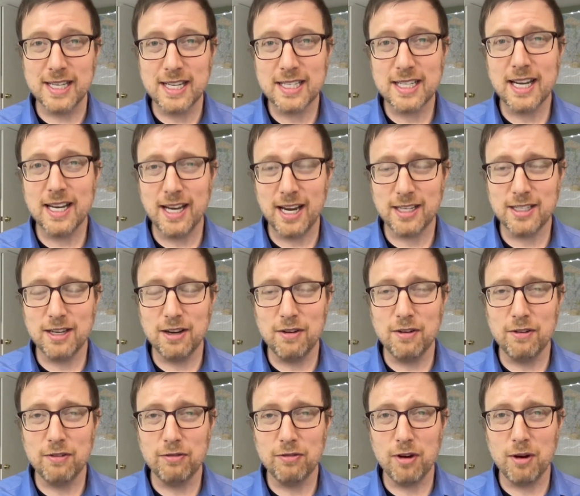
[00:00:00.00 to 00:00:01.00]

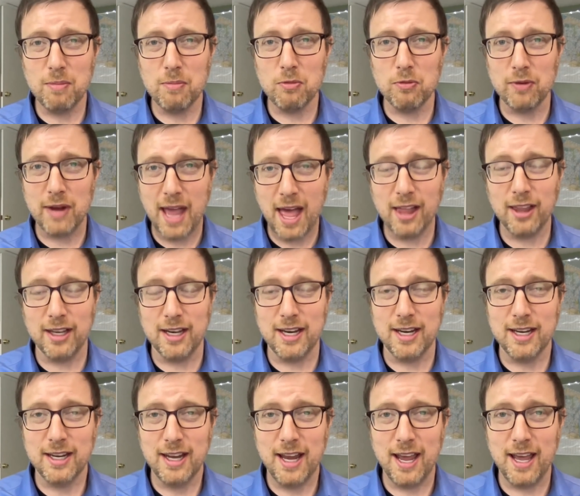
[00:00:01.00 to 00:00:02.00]
disconnected from
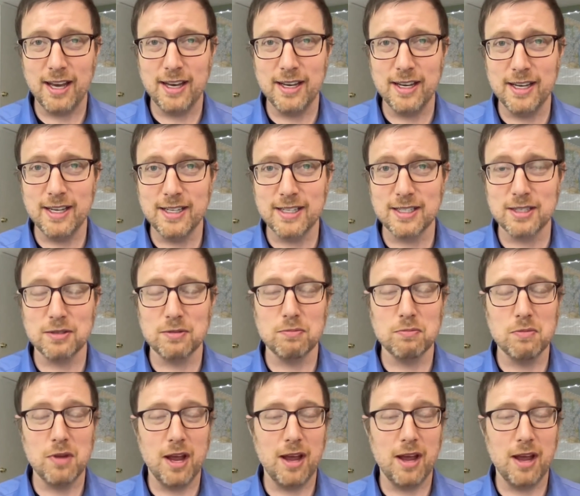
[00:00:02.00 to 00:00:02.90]
reality, and it is